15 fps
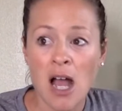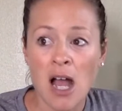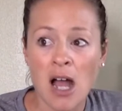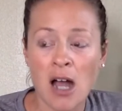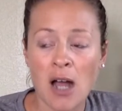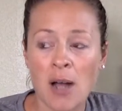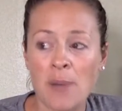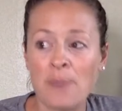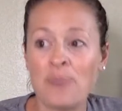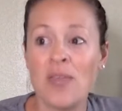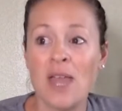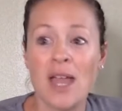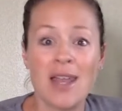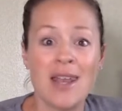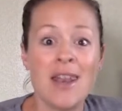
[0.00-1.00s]

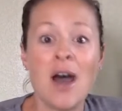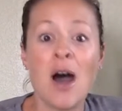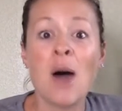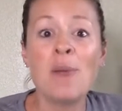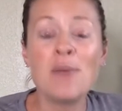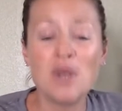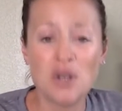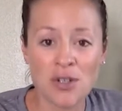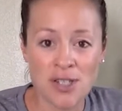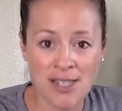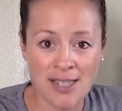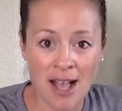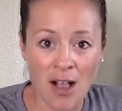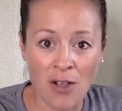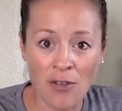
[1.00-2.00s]
numb
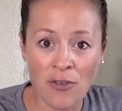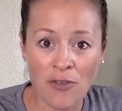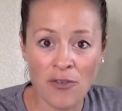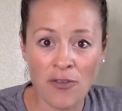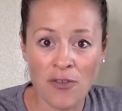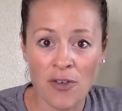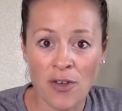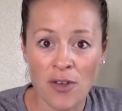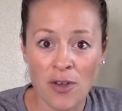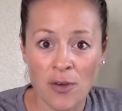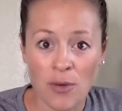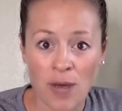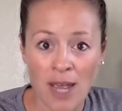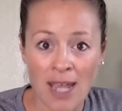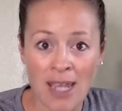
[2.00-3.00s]
yourself,
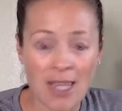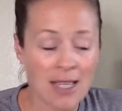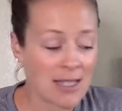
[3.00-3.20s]
right?